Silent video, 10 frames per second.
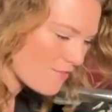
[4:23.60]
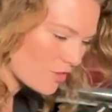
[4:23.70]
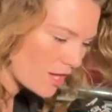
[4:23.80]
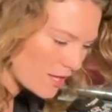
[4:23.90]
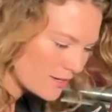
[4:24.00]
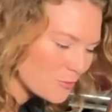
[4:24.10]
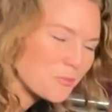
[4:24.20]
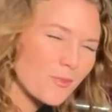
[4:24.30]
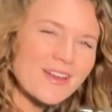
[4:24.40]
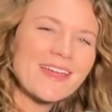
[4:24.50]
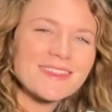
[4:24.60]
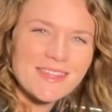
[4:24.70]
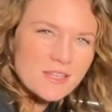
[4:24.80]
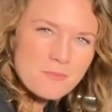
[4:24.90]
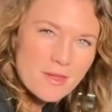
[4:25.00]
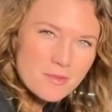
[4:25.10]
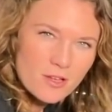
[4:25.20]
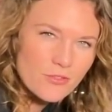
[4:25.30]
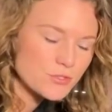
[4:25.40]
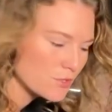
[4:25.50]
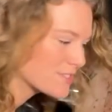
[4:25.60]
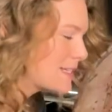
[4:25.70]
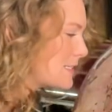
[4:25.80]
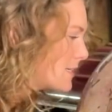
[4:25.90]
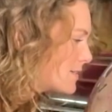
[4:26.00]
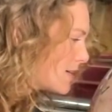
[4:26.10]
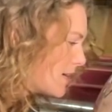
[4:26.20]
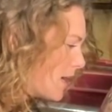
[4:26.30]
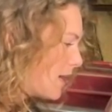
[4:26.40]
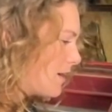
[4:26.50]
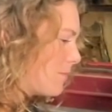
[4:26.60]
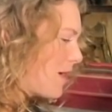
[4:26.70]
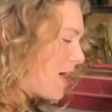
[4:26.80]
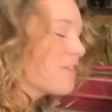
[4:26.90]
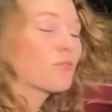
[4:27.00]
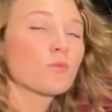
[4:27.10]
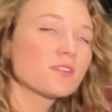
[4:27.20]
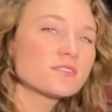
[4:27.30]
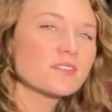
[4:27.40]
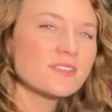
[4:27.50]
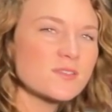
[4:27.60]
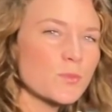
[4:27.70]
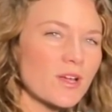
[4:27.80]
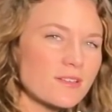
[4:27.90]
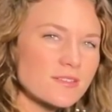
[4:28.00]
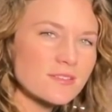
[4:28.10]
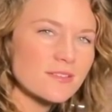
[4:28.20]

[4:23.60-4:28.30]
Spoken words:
got what I think may be all the tools that I need. I haven't worked on disc brakes.